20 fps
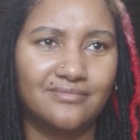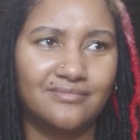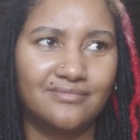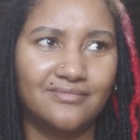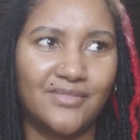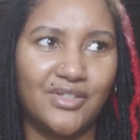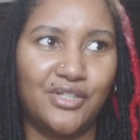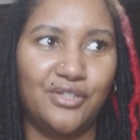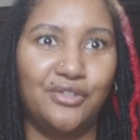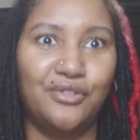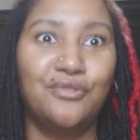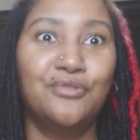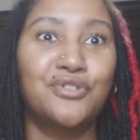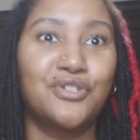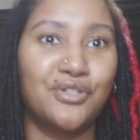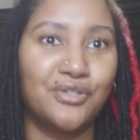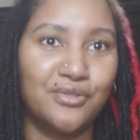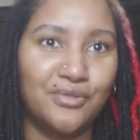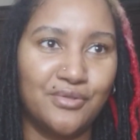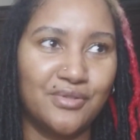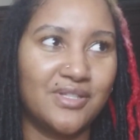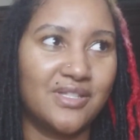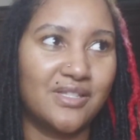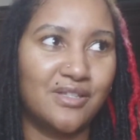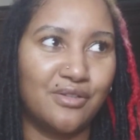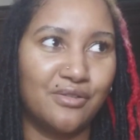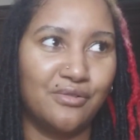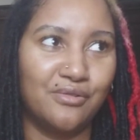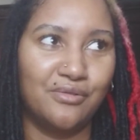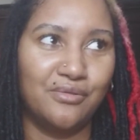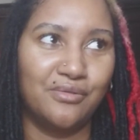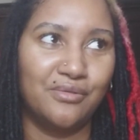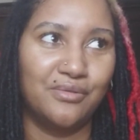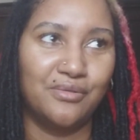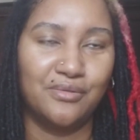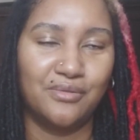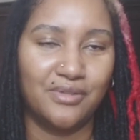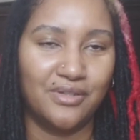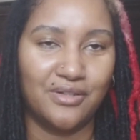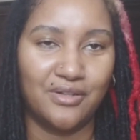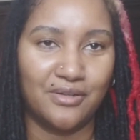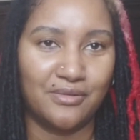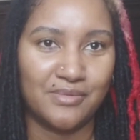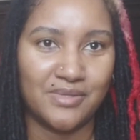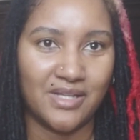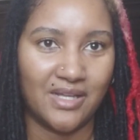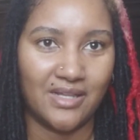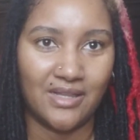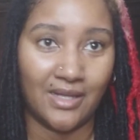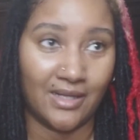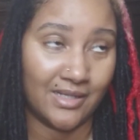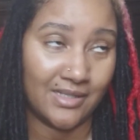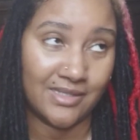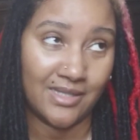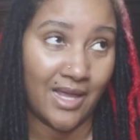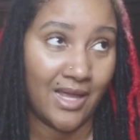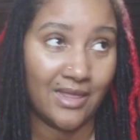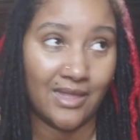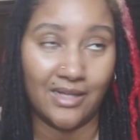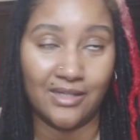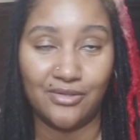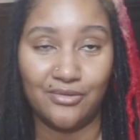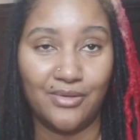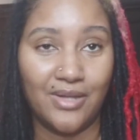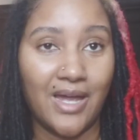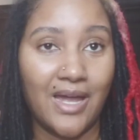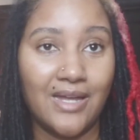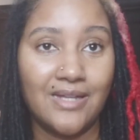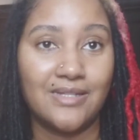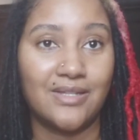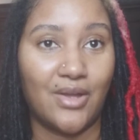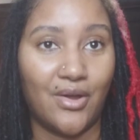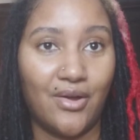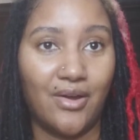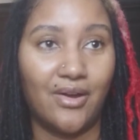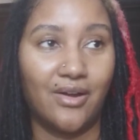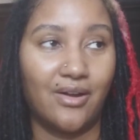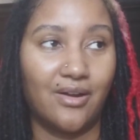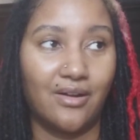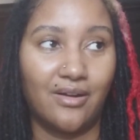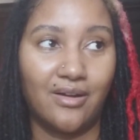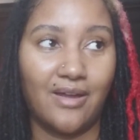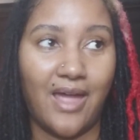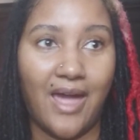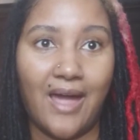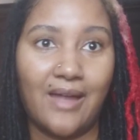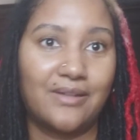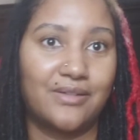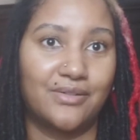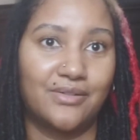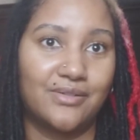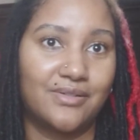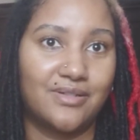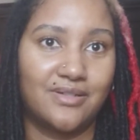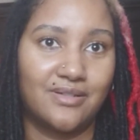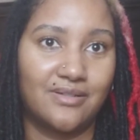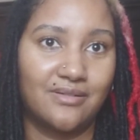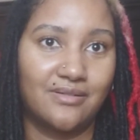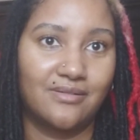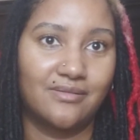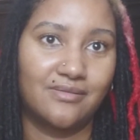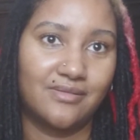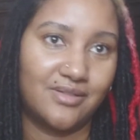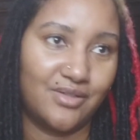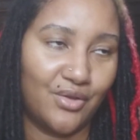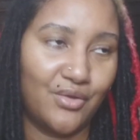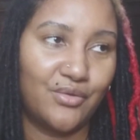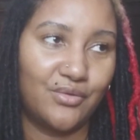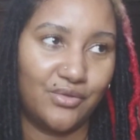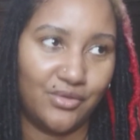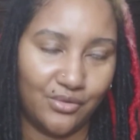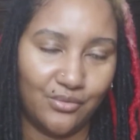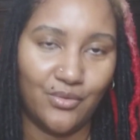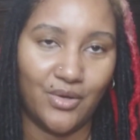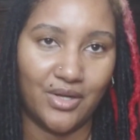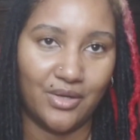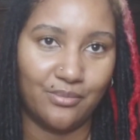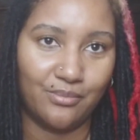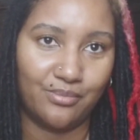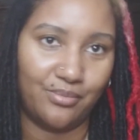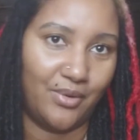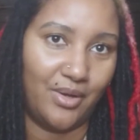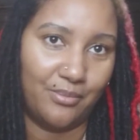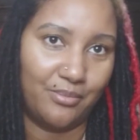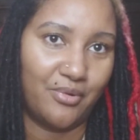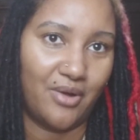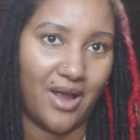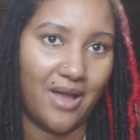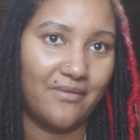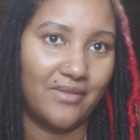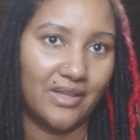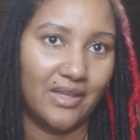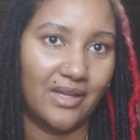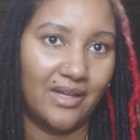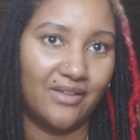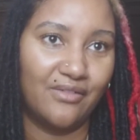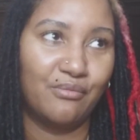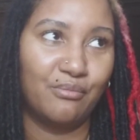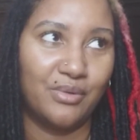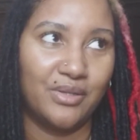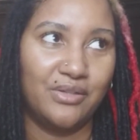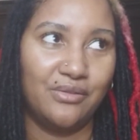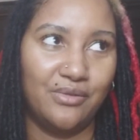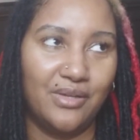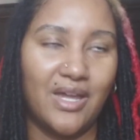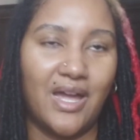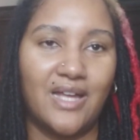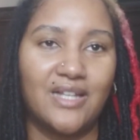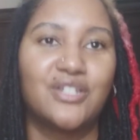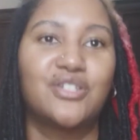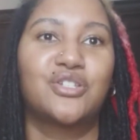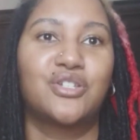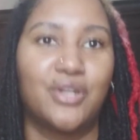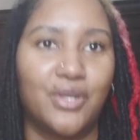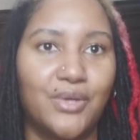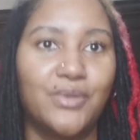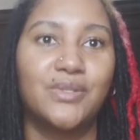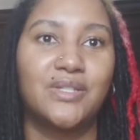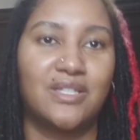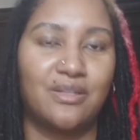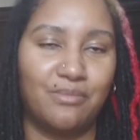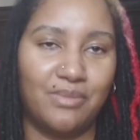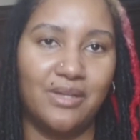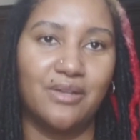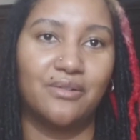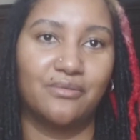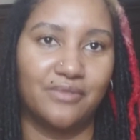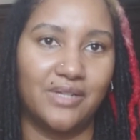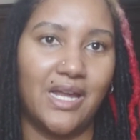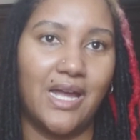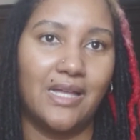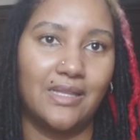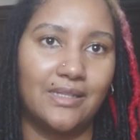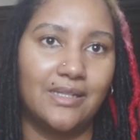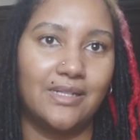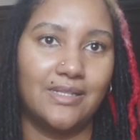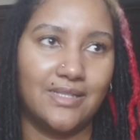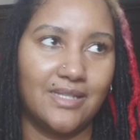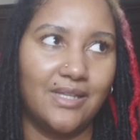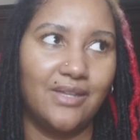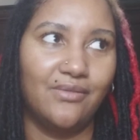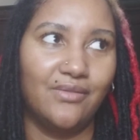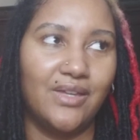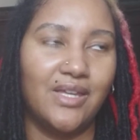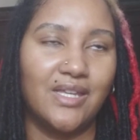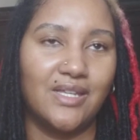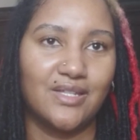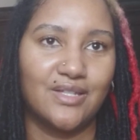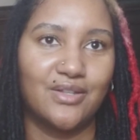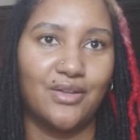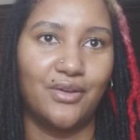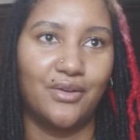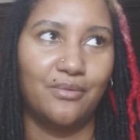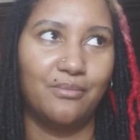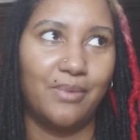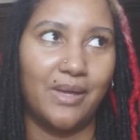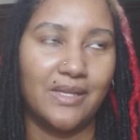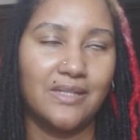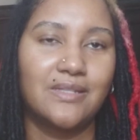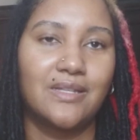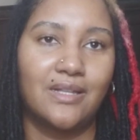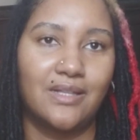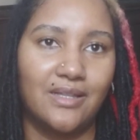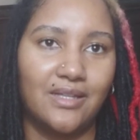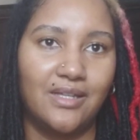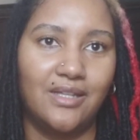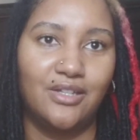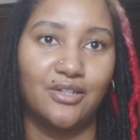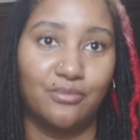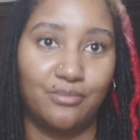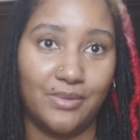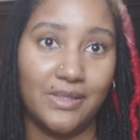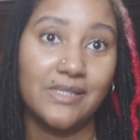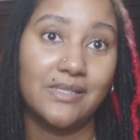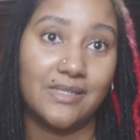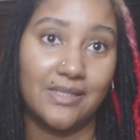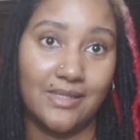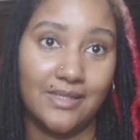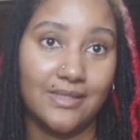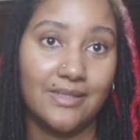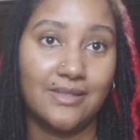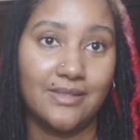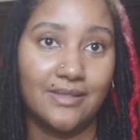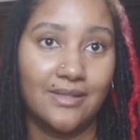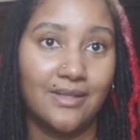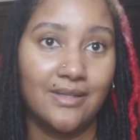You choose to, you know what I'm saying? Like, it's not like you guys are actors, so you want a private life, but you guys chose to be on reality TV. So basically, your business,